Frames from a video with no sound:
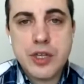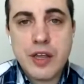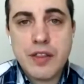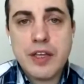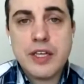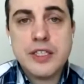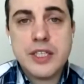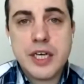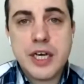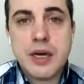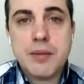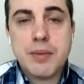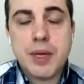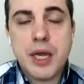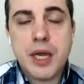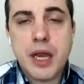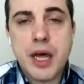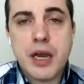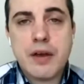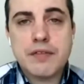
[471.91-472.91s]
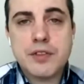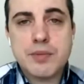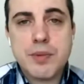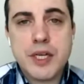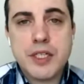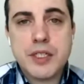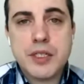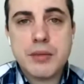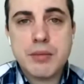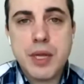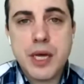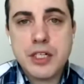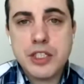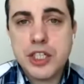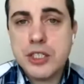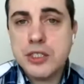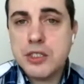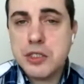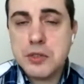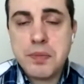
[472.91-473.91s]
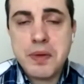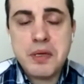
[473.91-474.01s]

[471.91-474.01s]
and they take up a lot of space in the blockchain,